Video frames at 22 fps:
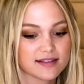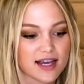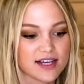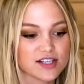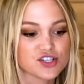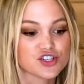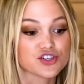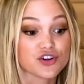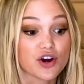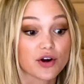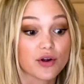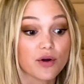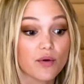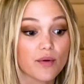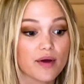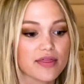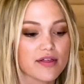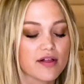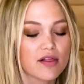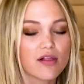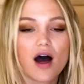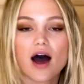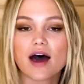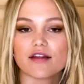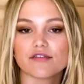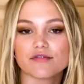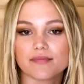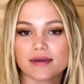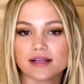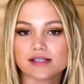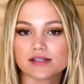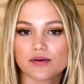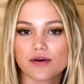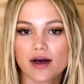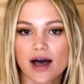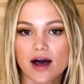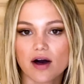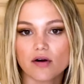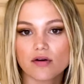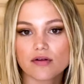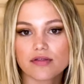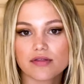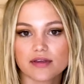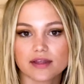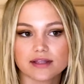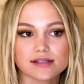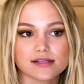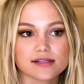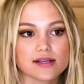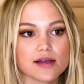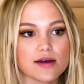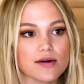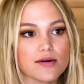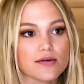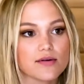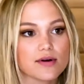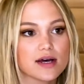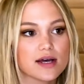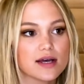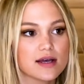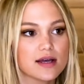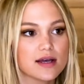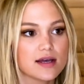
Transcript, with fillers: I struggle with a lot of mental health, and so